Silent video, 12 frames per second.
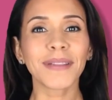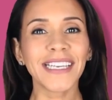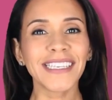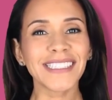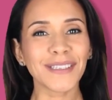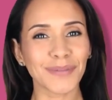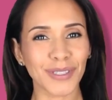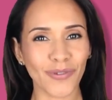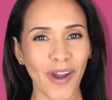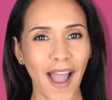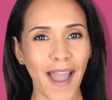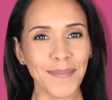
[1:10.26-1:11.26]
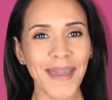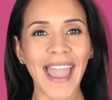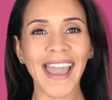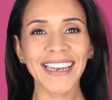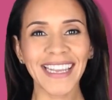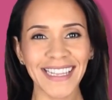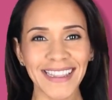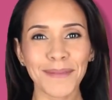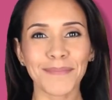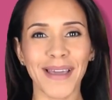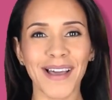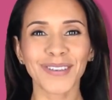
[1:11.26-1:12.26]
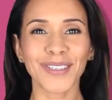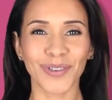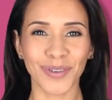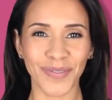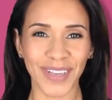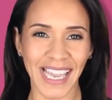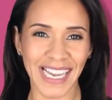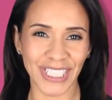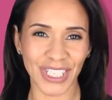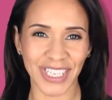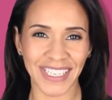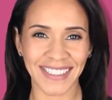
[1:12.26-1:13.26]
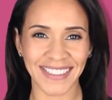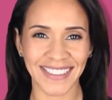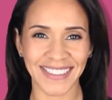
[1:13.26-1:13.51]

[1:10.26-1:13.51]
Please subscribe and hit the bell notification.